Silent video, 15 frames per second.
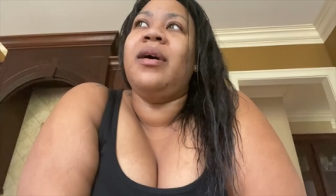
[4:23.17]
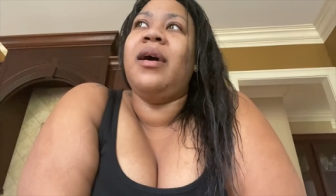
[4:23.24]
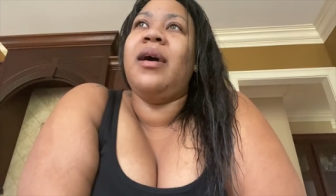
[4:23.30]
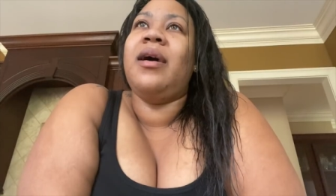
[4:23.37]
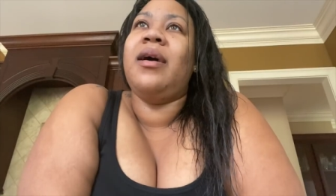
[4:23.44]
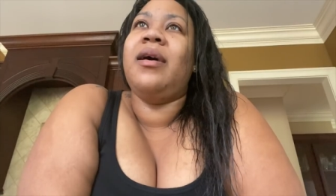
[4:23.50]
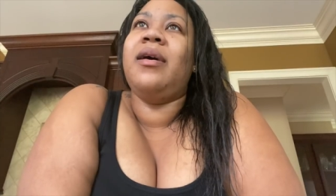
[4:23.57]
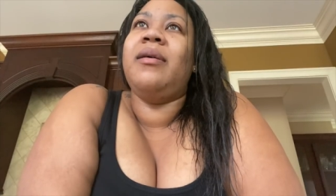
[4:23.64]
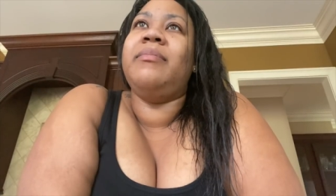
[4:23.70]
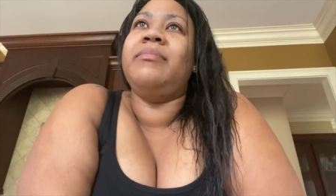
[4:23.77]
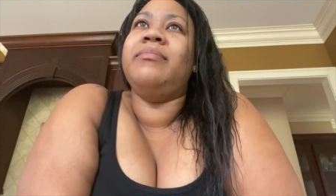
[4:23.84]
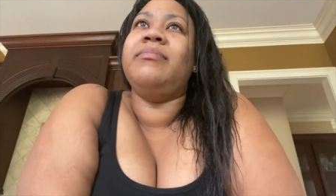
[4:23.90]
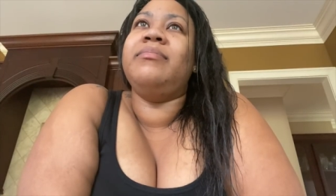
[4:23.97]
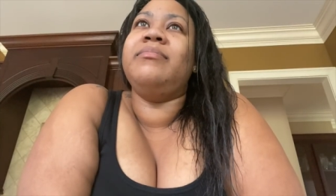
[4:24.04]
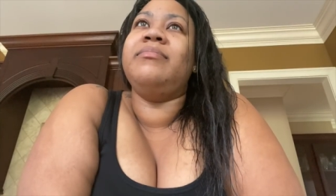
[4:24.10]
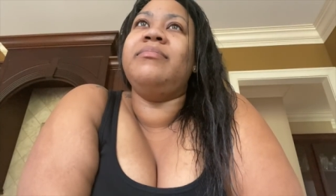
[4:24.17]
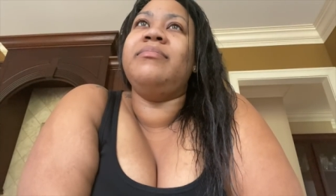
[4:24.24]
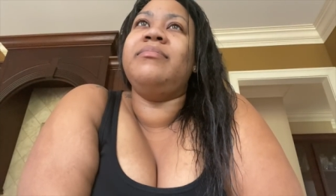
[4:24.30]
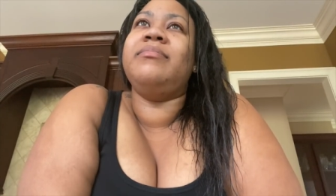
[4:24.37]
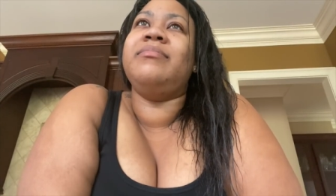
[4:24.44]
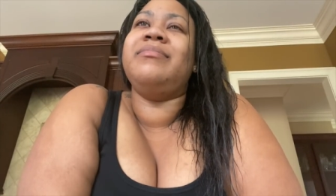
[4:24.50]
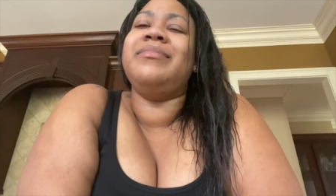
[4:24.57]
Um,
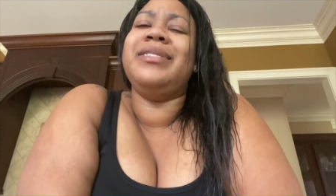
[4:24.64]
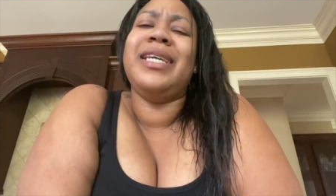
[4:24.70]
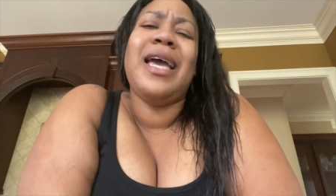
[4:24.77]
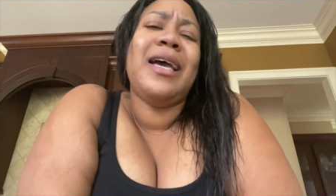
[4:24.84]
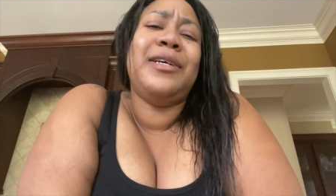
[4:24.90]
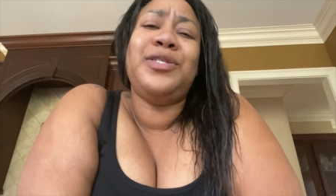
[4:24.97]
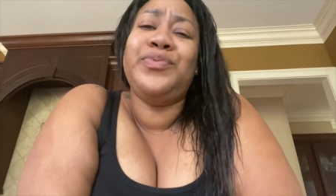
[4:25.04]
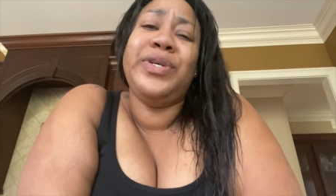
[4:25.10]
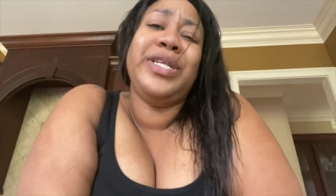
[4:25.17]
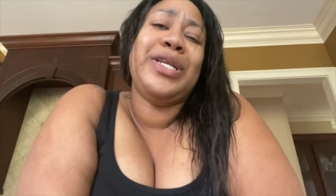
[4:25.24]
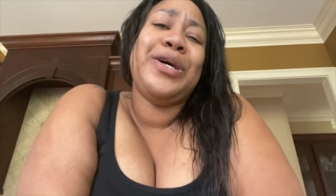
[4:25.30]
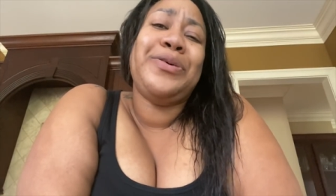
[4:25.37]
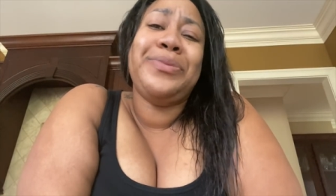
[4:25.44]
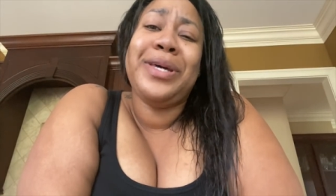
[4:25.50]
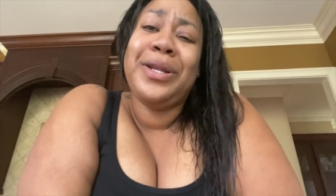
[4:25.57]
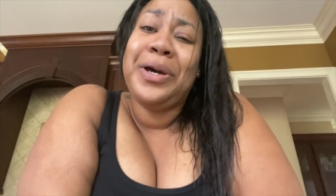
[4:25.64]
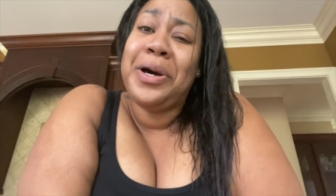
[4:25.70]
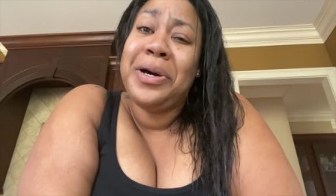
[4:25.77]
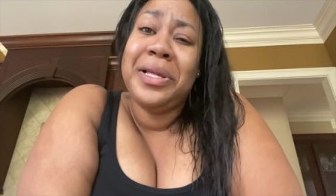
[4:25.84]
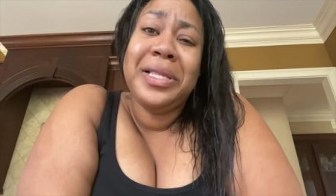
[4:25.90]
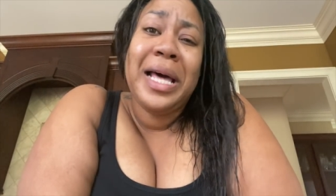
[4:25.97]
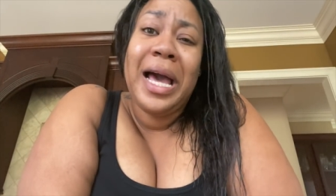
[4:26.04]
yes, we know that
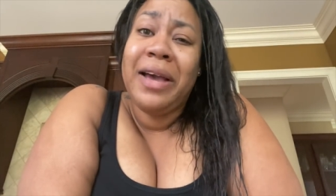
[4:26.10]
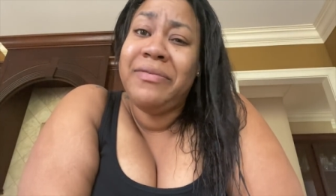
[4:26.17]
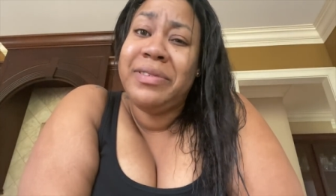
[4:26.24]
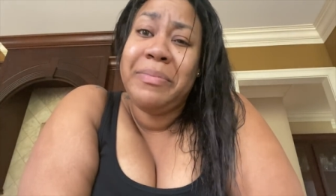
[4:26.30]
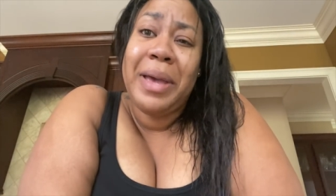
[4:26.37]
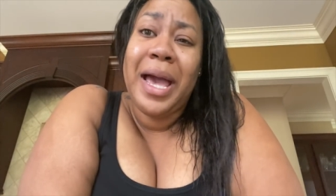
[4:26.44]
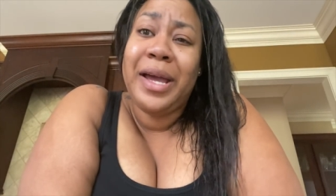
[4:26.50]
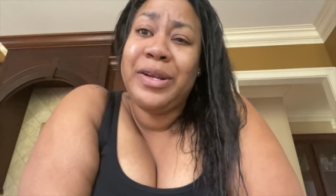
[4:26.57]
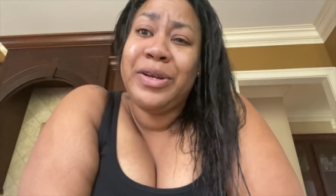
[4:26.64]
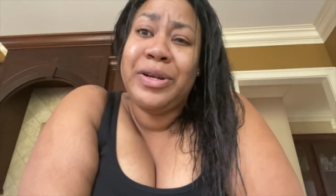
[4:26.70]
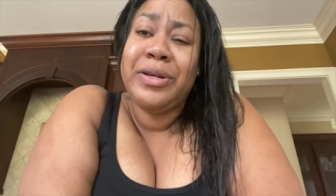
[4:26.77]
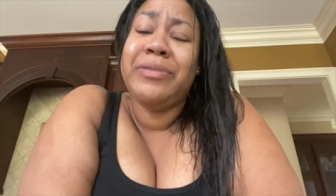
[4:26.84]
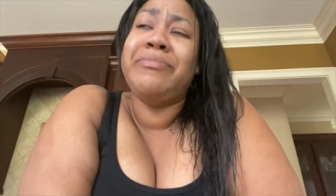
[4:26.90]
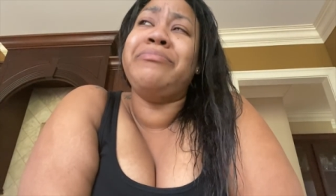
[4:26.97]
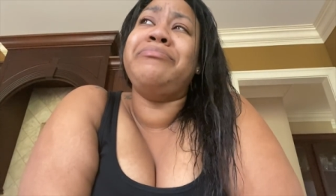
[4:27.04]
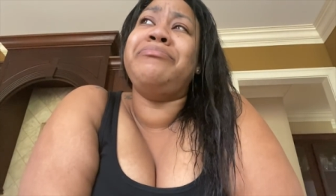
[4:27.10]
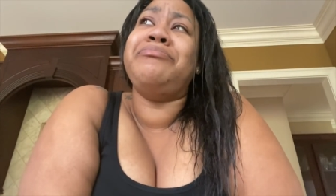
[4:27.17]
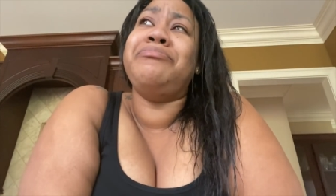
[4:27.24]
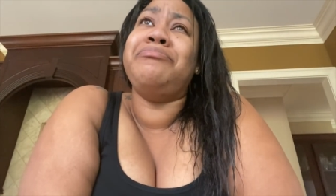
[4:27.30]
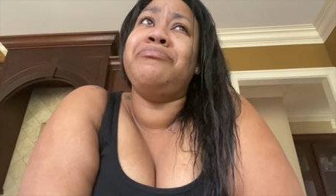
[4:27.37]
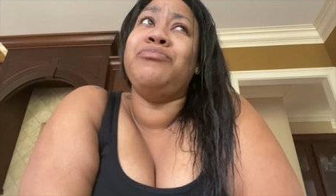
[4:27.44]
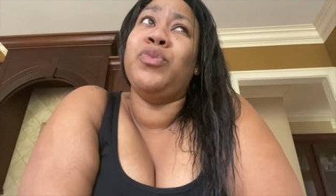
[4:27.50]
all lives matter.
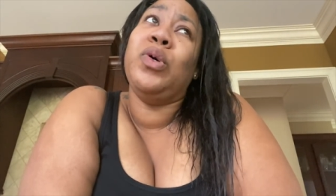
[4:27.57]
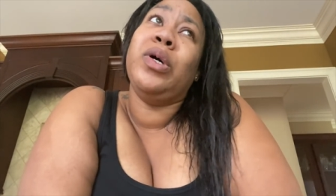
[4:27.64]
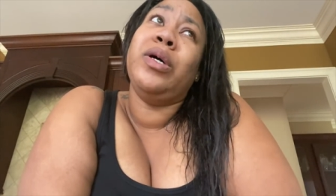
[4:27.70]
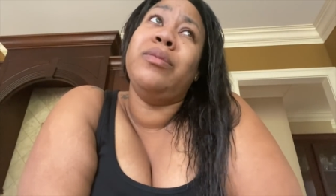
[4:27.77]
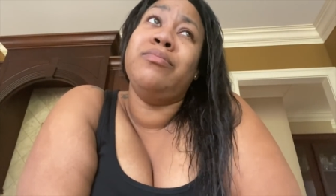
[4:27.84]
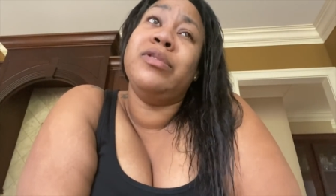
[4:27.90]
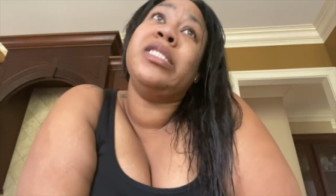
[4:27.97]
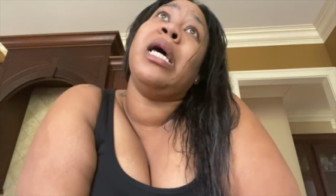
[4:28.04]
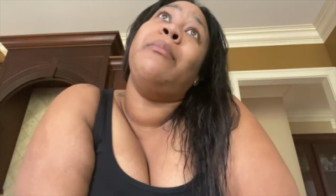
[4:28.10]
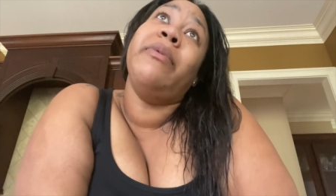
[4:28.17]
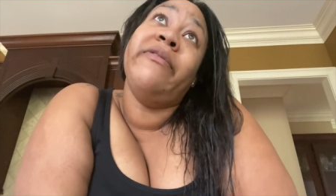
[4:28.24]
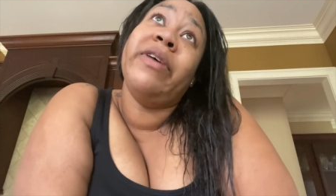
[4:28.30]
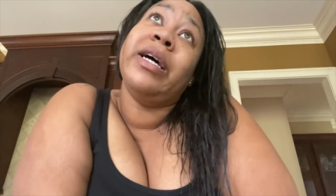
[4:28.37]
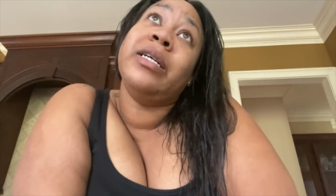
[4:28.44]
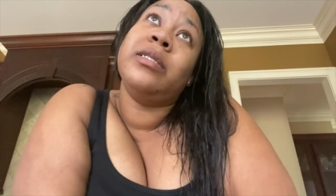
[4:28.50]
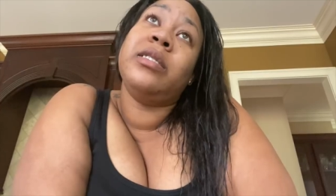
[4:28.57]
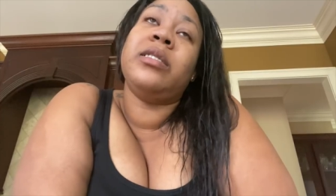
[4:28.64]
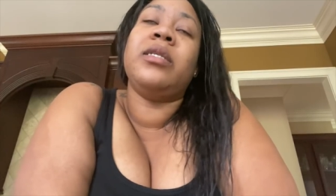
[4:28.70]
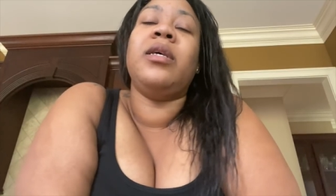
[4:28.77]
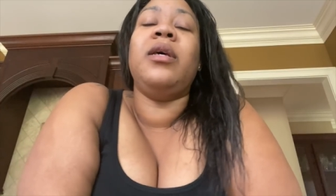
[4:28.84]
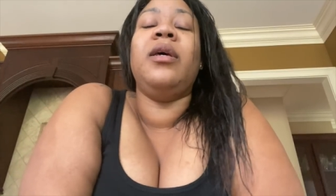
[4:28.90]
Well, some of us.